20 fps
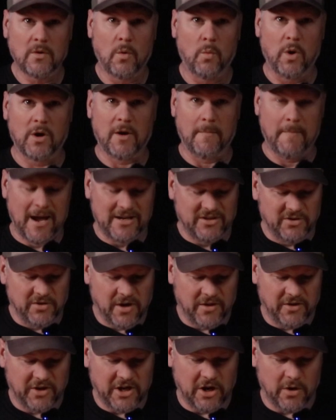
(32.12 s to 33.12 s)
Welcome back to
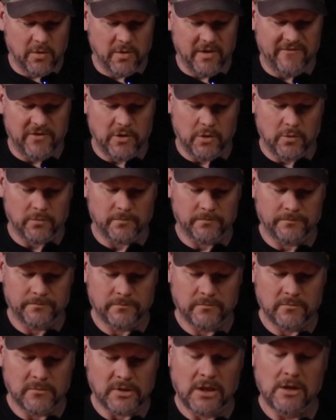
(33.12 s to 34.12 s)
another gear review.
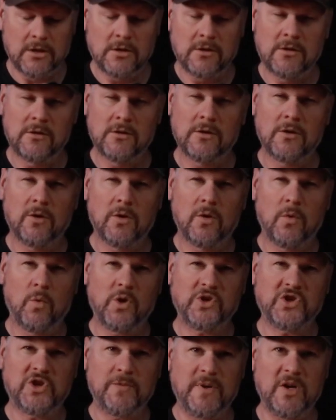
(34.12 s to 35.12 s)

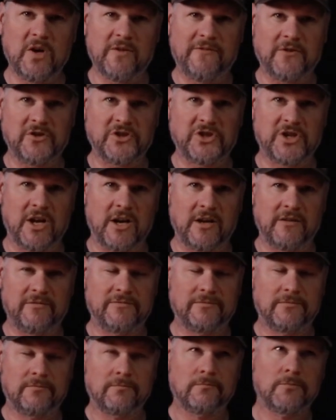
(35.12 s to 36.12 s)
What should be your first
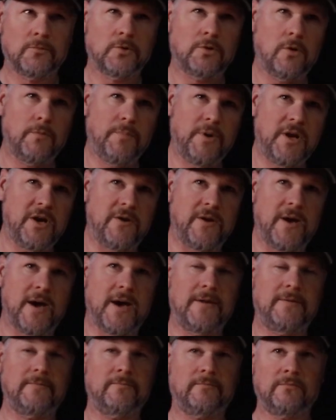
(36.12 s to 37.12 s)
knife? Or better
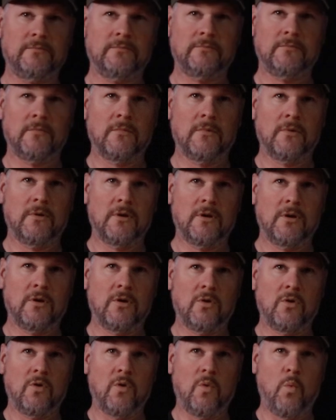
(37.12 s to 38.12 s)
yet,
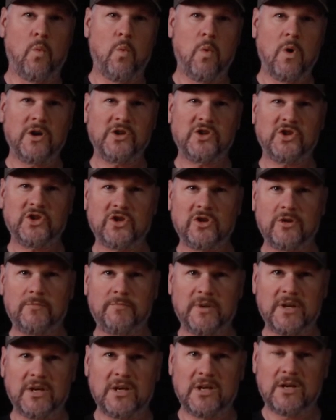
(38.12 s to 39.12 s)
what should
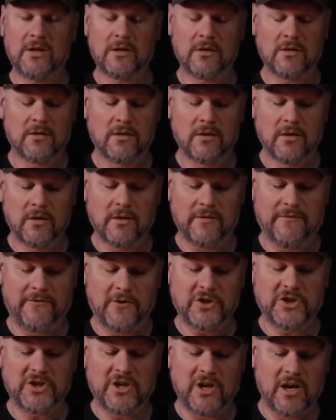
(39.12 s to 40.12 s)
be the
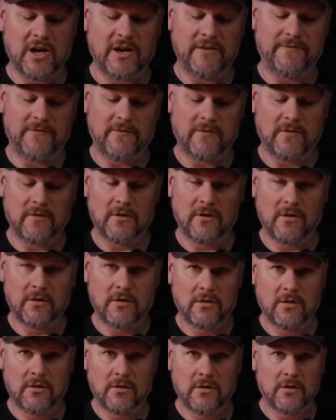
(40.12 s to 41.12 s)
first
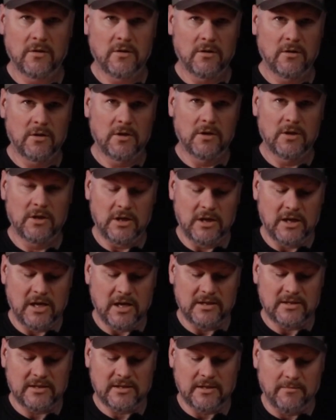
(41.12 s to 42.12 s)
knife you
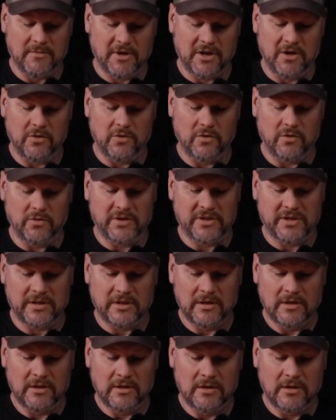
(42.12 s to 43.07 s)
get somebody who's